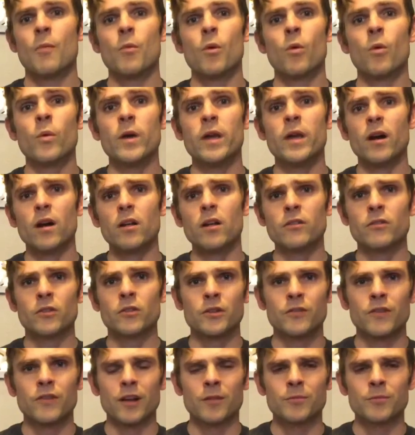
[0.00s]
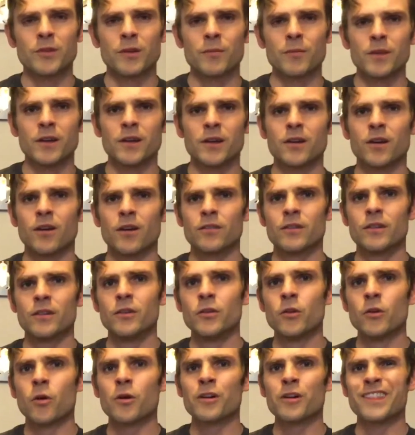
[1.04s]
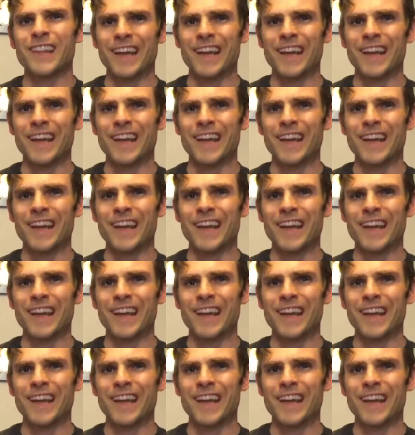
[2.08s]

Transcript: We also developed something called the North